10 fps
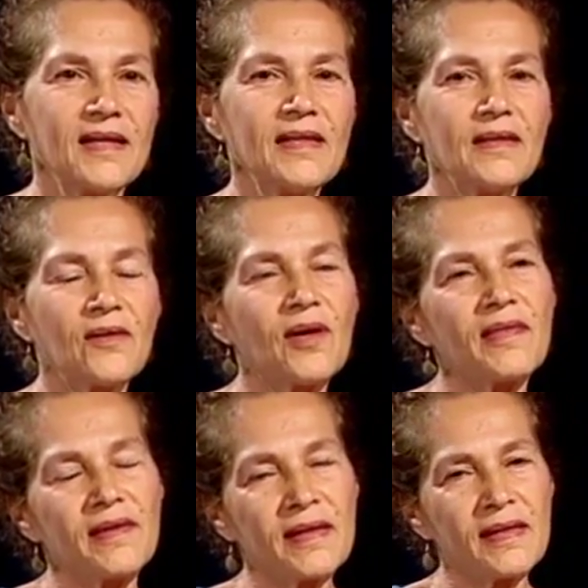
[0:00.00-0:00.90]
You know, I
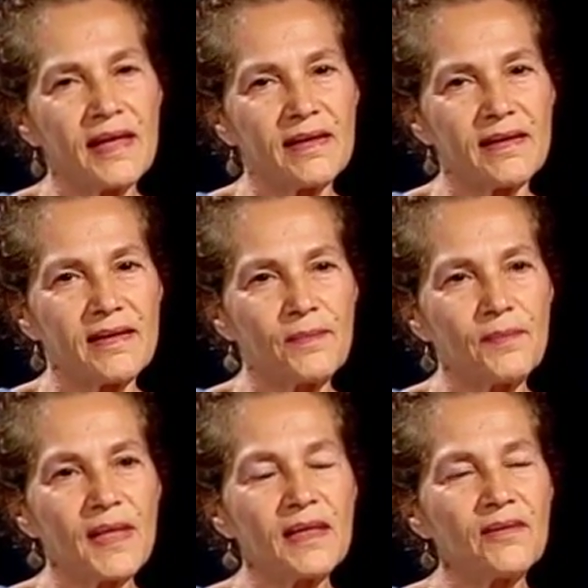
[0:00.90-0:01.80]
think
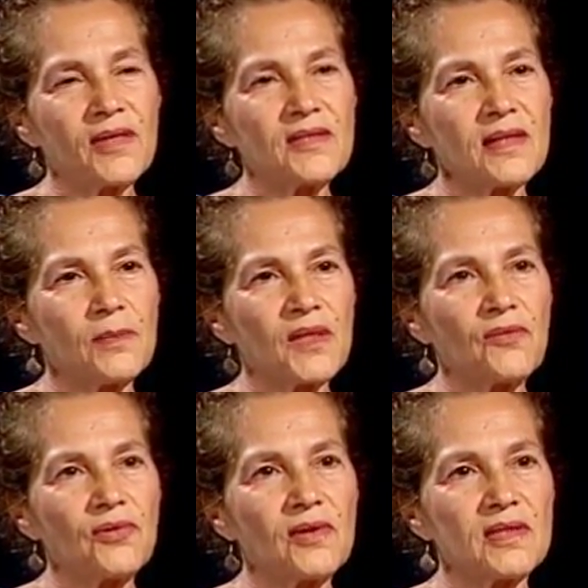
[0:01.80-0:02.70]
many of us coming
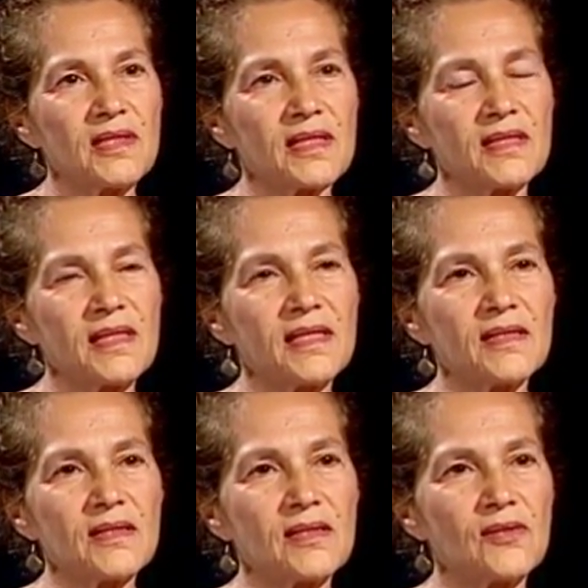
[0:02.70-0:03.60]
through the
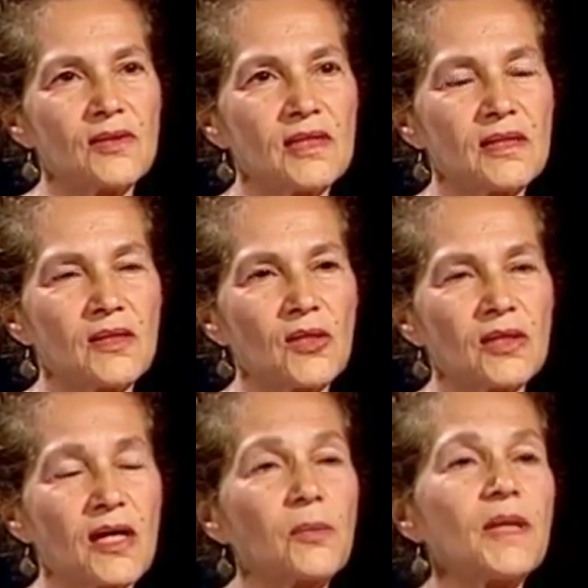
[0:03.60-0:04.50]
60s who didn't, a
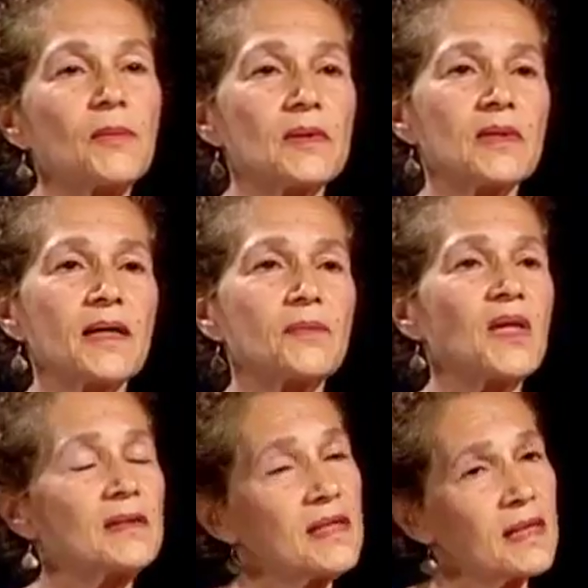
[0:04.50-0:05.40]
lot of people, I'm
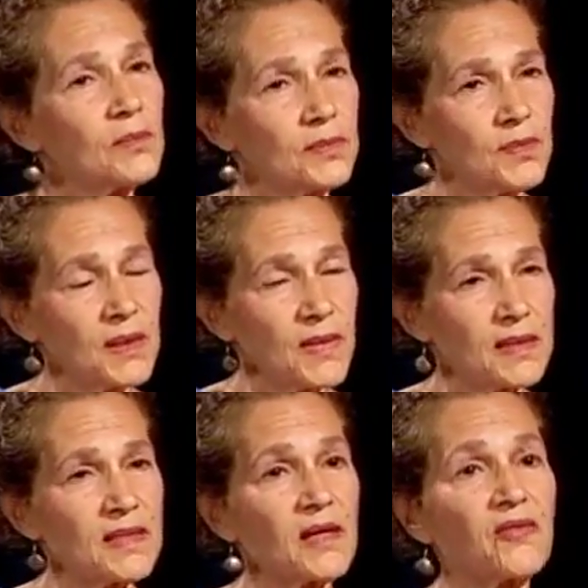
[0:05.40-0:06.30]
not saying me
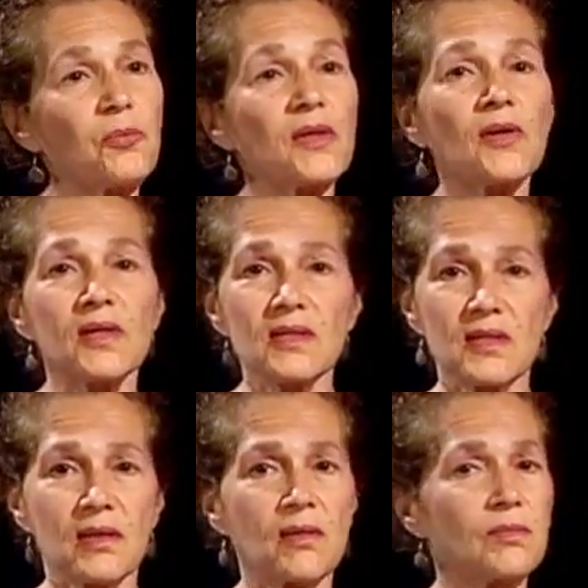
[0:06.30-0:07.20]
myself, because
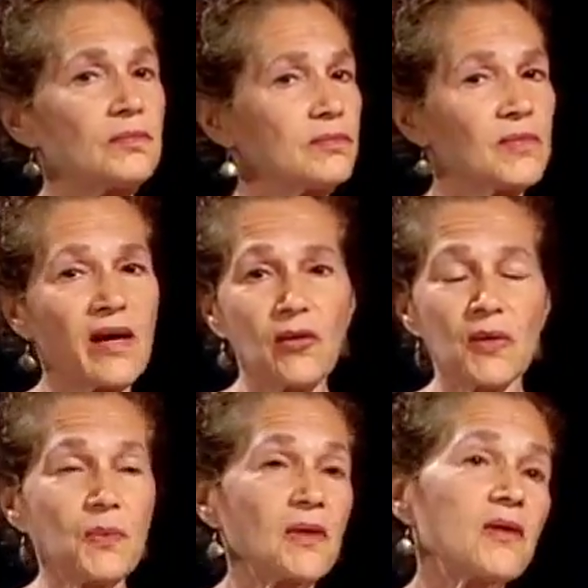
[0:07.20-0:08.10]
I've
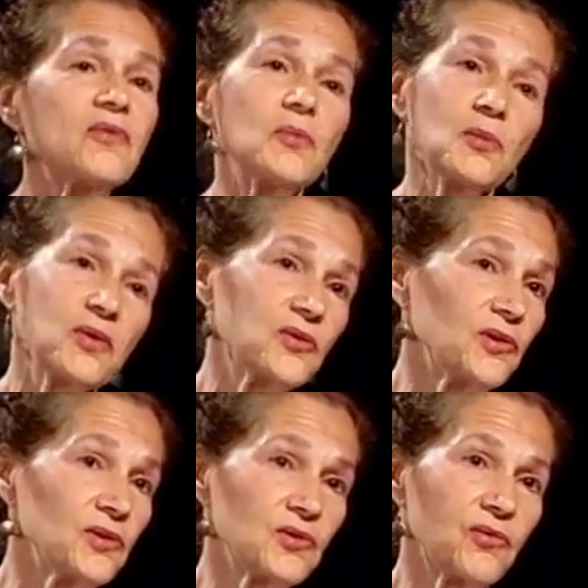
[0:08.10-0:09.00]
always been comfortable with
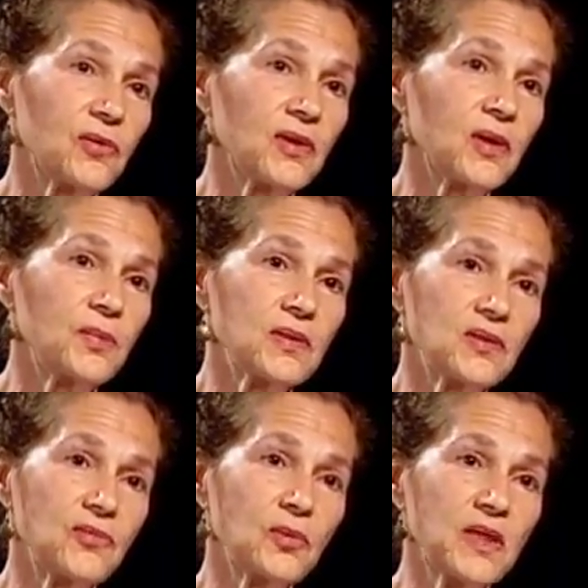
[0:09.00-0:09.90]
church. Growing up as
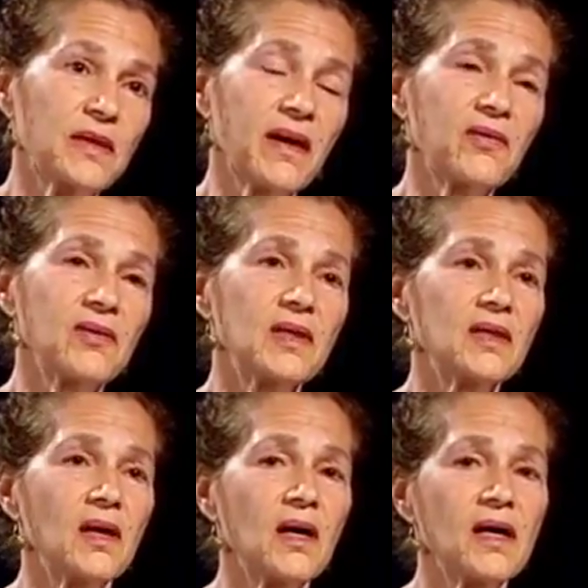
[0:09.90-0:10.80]
a Roman
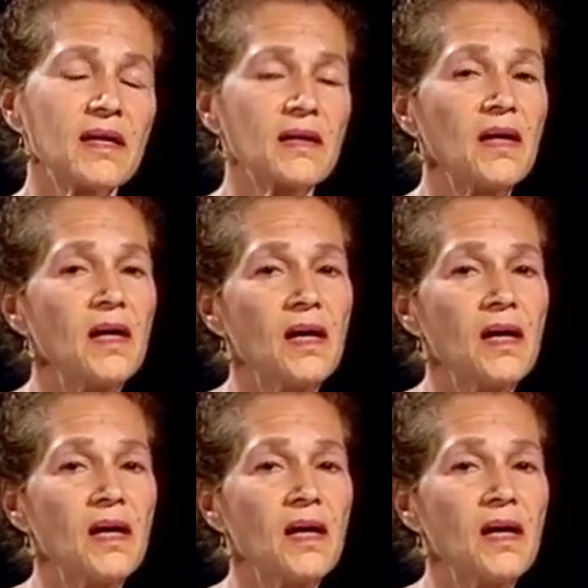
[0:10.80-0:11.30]
Catholic, I